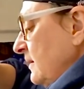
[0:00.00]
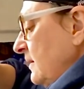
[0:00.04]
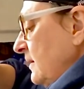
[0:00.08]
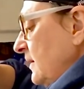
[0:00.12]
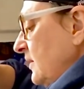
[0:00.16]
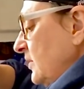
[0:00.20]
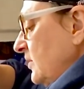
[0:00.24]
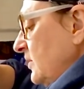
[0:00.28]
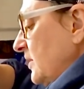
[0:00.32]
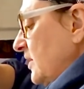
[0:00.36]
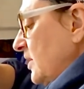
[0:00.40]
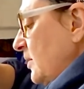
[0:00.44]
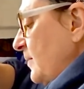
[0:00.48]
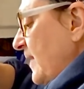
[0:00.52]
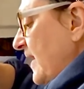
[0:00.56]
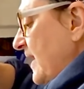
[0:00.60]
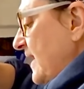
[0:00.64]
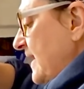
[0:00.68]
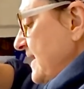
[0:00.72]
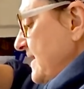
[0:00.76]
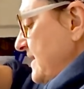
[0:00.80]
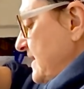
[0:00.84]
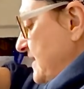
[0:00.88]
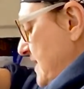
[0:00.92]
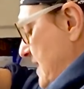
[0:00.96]
a little bit
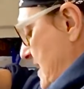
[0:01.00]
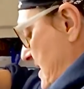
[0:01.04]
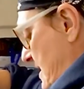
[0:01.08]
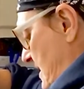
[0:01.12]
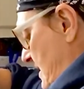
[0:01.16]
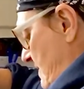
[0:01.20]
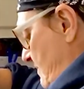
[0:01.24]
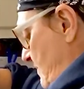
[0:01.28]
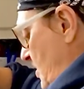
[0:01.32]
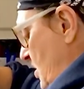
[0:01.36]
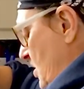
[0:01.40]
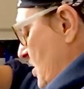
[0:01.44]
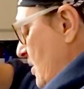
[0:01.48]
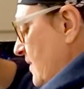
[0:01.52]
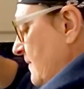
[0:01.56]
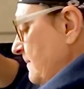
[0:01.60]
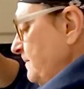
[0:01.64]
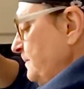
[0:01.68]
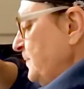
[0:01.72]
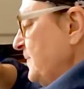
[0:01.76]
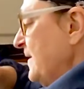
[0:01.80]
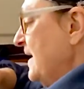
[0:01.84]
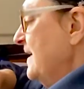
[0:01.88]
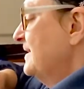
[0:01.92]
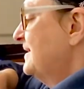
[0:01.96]
at a time here.
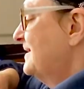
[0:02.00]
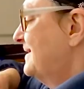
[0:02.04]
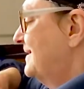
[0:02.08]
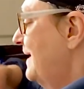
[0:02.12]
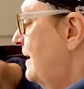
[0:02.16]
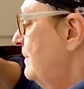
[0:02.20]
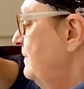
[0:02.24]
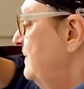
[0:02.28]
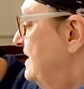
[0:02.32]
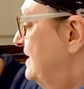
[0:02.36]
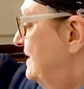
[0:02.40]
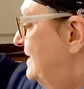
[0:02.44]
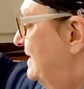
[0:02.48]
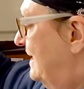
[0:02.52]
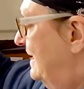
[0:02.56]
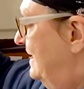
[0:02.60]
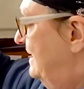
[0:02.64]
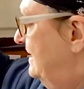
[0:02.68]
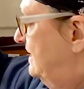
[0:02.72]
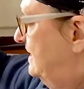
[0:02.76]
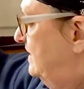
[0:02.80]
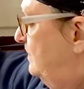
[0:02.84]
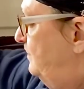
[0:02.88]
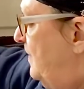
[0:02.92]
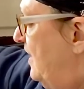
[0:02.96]
Some is gonna
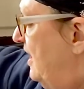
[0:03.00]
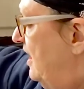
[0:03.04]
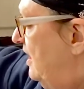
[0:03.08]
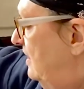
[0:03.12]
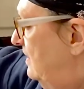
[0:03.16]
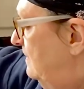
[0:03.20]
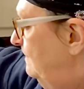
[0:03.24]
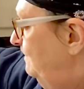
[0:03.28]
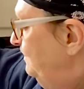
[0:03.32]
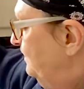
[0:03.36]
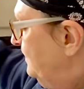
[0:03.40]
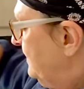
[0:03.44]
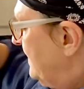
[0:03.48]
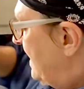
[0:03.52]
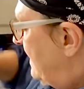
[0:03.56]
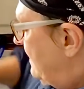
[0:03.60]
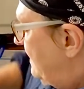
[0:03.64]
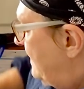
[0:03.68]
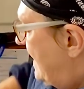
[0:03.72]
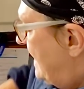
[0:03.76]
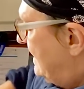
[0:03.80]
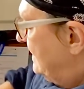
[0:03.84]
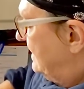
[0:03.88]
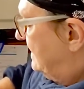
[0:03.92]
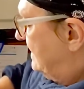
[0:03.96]
spill.
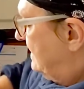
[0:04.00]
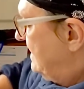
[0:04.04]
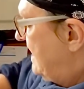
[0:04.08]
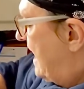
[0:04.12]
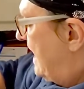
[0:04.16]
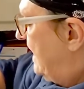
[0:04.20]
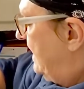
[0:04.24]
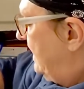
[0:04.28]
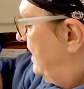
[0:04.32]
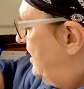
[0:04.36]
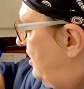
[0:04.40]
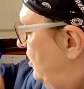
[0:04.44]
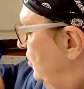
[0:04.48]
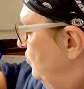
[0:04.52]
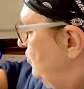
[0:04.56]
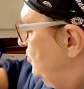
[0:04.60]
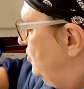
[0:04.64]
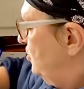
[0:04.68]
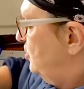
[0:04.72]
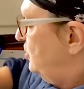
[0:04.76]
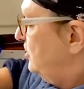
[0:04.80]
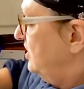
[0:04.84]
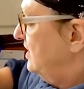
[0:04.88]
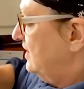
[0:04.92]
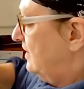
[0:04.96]
That's not a
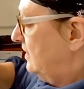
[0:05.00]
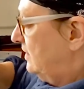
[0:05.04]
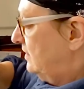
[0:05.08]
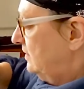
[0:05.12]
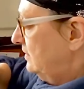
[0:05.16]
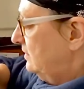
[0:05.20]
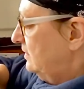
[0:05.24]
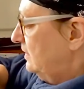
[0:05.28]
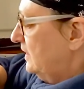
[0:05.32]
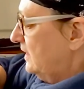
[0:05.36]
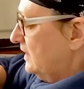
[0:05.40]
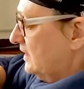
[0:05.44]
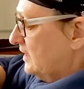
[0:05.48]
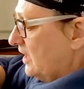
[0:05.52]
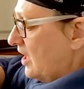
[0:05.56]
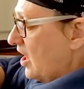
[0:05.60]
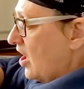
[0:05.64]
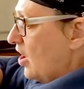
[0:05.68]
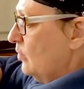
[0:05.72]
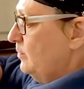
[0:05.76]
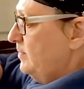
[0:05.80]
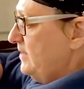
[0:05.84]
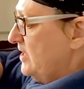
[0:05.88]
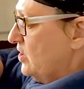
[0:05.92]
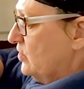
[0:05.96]
huge deal. It'll
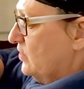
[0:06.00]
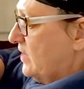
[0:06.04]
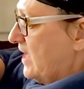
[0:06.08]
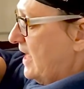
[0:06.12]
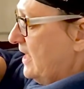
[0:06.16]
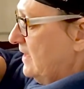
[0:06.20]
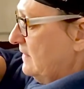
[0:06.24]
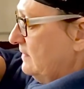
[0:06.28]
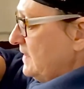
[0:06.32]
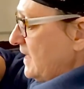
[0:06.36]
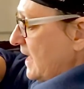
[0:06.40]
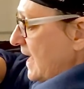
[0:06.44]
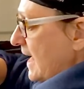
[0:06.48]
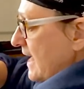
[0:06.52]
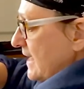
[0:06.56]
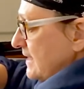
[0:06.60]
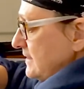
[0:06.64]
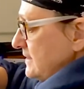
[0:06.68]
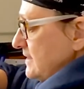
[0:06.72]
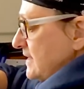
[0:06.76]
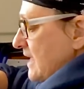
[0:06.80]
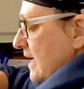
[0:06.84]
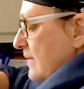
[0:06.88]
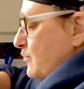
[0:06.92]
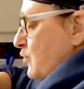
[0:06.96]
all be okay in the
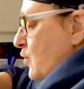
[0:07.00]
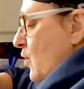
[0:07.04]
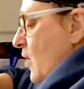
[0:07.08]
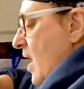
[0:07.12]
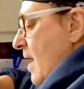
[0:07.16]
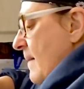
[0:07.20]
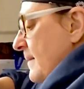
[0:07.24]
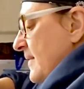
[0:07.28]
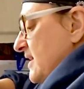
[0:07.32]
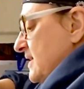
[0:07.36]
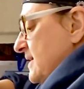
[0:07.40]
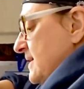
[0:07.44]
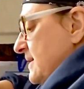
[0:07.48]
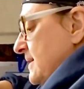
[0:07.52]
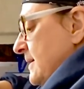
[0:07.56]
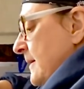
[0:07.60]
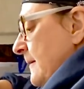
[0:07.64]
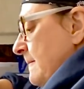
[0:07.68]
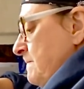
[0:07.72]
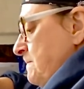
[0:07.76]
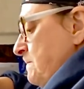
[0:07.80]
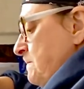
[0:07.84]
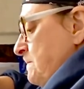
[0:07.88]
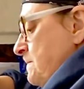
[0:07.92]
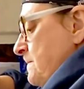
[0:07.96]
end, I promise.
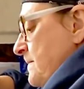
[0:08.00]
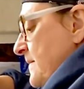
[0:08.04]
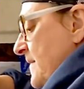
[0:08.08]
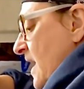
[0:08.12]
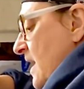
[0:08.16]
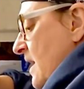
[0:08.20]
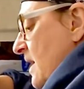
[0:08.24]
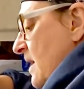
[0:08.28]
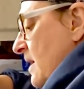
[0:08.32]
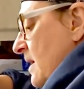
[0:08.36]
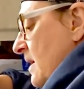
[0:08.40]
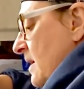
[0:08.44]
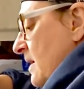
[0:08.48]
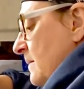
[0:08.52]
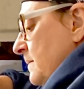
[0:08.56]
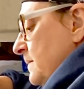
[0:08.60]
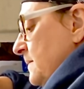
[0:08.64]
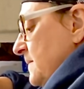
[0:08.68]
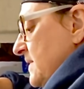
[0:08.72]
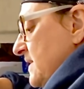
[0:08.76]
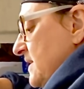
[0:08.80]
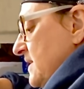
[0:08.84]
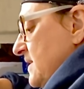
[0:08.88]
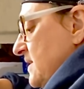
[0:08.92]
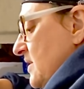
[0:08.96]

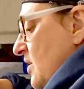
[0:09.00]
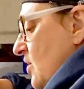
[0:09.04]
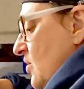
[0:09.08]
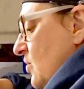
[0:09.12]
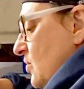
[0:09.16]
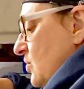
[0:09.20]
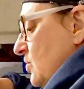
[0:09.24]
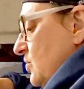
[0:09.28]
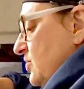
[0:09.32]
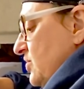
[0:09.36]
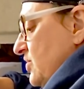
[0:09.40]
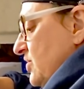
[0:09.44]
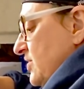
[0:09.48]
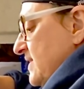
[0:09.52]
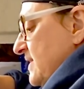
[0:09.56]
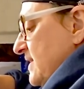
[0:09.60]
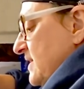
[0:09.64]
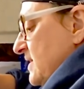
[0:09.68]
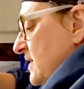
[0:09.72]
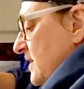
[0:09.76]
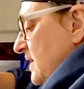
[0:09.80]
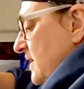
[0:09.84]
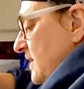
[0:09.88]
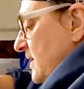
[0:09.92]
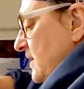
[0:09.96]
So just
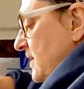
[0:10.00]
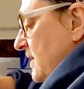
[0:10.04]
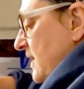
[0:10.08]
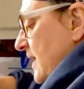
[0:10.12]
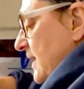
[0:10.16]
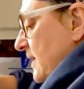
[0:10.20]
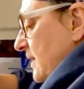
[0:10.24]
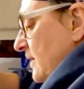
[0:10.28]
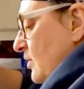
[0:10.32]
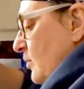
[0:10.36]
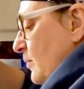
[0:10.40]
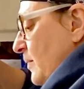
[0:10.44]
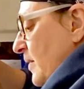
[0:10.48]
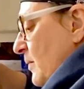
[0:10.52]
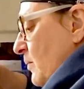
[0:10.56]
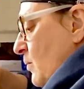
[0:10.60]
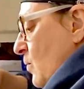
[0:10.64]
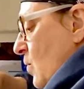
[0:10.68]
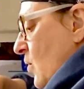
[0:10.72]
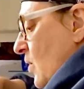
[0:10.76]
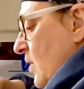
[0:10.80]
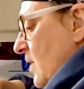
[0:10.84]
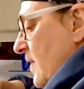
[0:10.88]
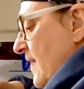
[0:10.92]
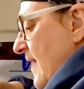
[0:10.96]
let a little bit
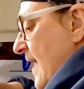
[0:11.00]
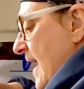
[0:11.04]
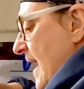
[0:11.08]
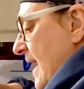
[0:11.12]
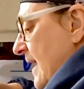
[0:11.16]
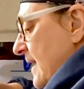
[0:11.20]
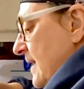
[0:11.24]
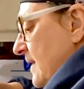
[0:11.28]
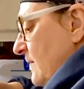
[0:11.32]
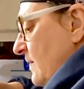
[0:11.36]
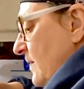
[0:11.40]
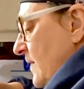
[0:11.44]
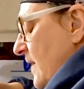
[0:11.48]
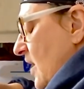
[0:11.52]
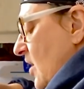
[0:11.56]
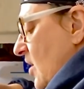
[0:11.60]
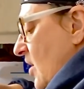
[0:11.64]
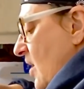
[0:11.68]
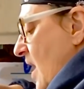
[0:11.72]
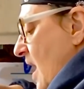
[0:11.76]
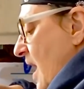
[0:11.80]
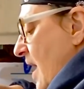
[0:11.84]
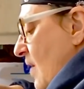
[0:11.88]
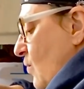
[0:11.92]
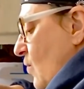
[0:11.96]
more of that in
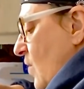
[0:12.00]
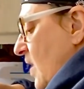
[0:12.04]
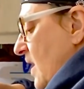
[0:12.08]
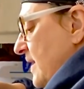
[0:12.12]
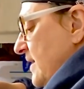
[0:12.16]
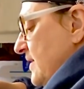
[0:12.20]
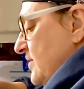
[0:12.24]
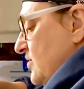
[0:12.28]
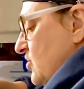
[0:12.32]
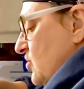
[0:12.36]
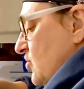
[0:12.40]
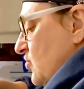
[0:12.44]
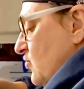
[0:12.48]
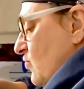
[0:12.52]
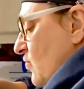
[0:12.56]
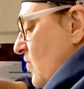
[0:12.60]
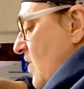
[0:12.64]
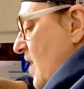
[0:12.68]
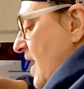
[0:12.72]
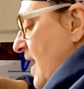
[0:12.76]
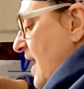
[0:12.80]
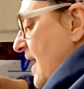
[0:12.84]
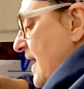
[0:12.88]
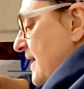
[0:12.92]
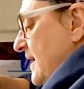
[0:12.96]
there. I wanna
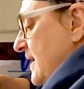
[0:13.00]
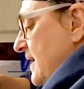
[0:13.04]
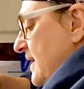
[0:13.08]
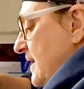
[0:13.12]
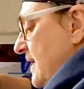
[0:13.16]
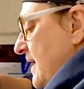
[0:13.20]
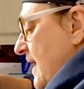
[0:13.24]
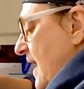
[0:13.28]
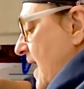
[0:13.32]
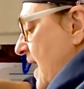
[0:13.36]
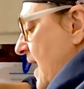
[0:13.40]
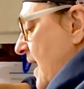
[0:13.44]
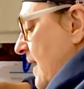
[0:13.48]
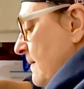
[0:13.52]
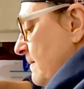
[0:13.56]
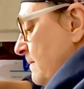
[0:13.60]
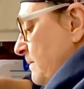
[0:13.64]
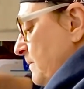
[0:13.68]
try to get